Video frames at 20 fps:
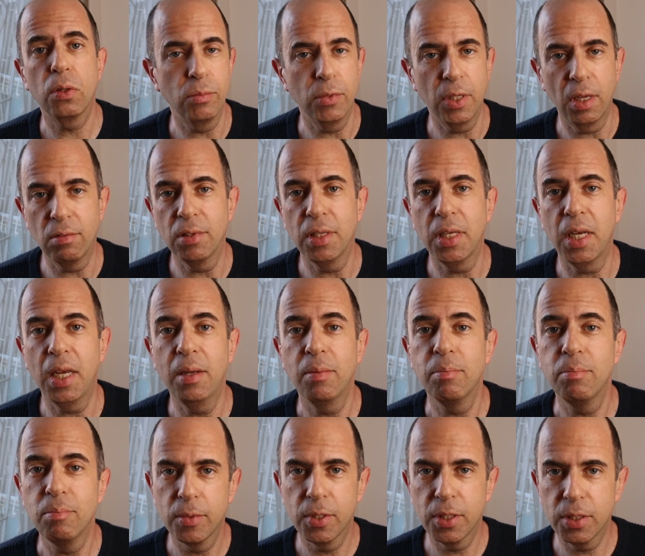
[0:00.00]
lovely
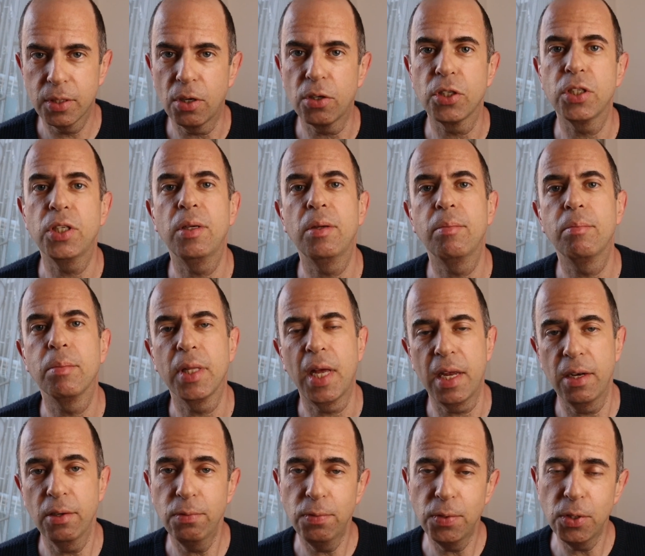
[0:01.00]
starchy
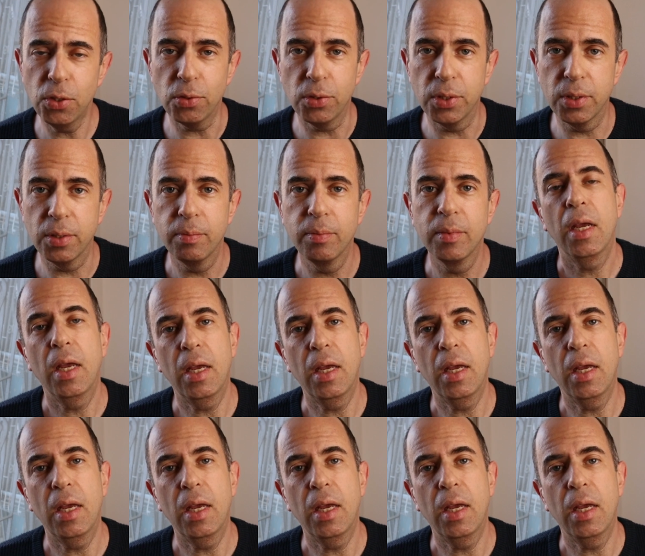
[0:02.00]
plant foods.